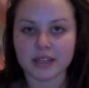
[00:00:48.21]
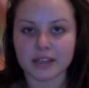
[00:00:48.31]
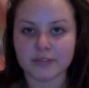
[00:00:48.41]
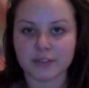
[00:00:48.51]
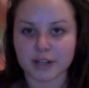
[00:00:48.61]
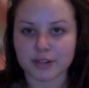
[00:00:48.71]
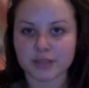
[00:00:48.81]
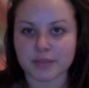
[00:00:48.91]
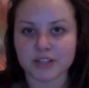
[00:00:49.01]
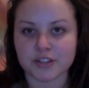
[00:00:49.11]
final
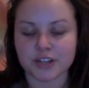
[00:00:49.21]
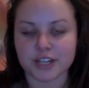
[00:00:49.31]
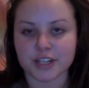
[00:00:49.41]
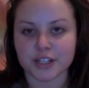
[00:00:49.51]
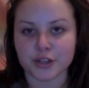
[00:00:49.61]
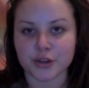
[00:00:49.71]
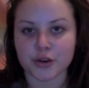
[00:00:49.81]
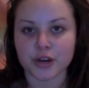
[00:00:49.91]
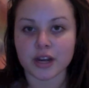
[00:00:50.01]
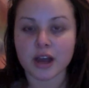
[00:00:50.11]
semester here in New
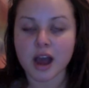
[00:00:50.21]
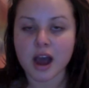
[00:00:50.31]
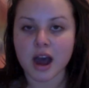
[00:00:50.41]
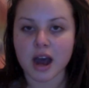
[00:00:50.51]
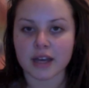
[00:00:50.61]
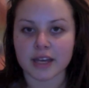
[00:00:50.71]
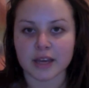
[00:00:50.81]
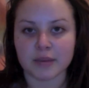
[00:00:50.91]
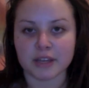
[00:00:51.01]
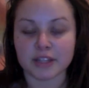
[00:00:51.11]
York, I
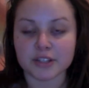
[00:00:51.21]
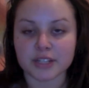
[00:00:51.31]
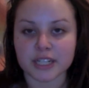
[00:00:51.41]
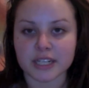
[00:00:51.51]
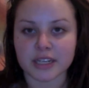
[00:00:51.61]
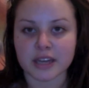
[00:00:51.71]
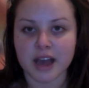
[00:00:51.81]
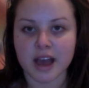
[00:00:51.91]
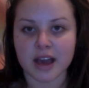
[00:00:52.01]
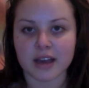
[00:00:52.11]
am interning
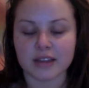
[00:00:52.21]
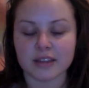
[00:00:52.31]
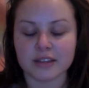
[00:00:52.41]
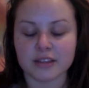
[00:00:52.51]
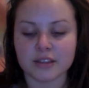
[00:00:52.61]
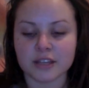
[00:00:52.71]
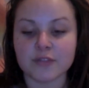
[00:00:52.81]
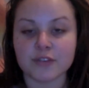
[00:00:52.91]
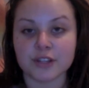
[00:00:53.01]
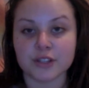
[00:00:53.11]
at Theater
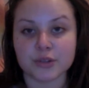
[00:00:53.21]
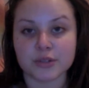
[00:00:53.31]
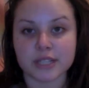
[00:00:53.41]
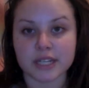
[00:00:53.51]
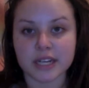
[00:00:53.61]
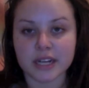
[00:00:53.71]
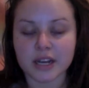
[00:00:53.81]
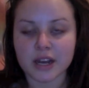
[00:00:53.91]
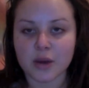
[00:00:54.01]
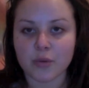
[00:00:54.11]
for the New City,
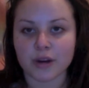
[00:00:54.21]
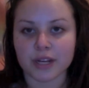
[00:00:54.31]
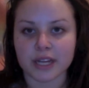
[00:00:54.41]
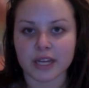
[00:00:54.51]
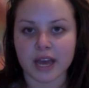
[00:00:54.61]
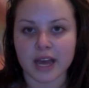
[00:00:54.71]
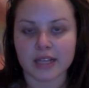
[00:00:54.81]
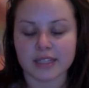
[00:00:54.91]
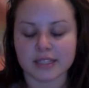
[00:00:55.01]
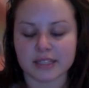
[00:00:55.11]
working
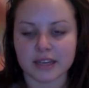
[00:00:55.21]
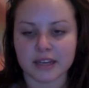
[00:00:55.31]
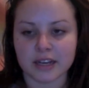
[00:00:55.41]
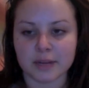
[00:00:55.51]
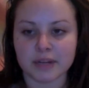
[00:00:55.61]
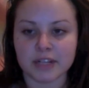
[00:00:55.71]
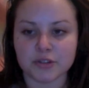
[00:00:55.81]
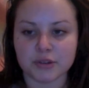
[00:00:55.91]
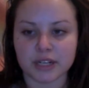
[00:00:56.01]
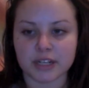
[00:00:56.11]
as the
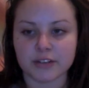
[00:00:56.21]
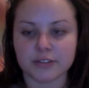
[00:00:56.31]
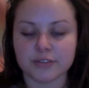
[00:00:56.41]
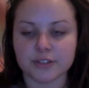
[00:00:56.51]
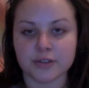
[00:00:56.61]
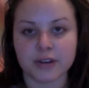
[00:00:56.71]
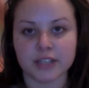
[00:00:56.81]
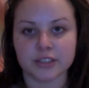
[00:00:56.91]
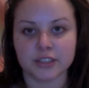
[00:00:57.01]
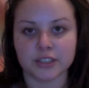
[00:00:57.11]
administrative
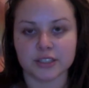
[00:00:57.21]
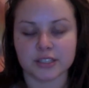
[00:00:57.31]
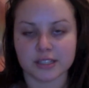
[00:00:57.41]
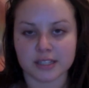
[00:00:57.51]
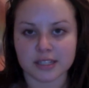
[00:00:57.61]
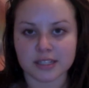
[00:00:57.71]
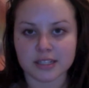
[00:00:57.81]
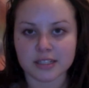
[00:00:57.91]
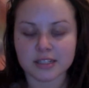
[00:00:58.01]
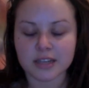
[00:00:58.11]
director's
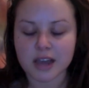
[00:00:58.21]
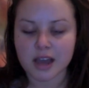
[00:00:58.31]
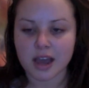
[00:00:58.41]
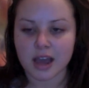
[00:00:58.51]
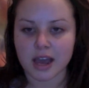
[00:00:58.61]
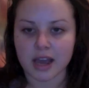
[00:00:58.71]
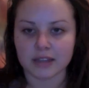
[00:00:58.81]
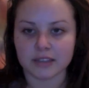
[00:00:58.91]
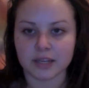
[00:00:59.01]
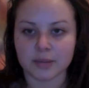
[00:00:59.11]
assistant.
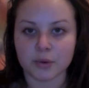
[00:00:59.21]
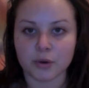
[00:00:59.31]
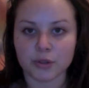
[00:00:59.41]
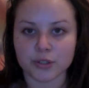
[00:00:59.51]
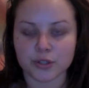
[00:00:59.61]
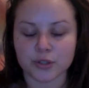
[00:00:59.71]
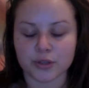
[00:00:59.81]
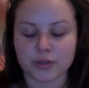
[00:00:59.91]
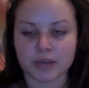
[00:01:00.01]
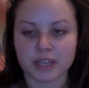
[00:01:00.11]
And I'm also
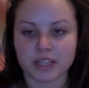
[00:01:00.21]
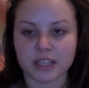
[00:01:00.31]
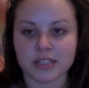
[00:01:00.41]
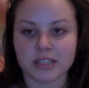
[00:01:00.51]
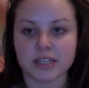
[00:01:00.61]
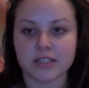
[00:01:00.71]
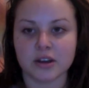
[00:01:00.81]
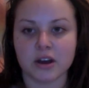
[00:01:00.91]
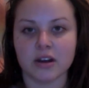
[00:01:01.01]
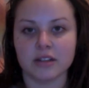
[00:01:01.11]
doing my thesis
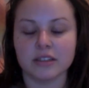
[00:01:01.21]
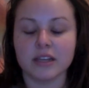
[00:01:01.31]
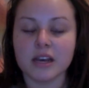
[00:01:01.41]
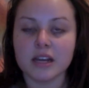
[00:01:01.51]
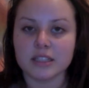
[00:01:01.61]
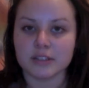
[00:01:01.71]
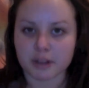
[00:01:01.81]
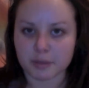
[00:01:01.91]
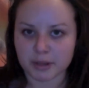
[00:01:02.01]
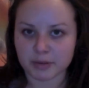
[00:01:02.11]
on
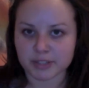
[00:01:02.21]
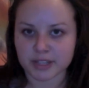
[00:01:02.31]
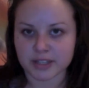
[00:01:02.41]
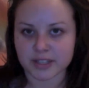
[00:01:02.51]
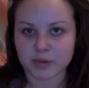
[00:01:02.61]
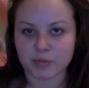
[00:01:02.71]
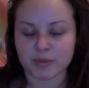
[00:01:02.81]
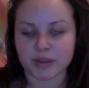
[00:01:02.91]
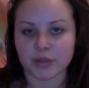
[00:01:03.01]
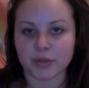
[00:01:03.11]
developing resilience in
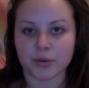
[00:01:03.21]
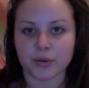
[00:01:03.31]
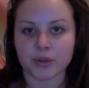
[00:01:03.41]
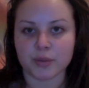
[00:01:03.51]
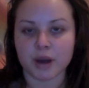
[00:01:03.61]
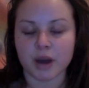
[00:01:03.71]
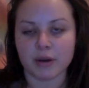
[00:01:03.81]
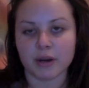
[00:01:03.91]
women through the power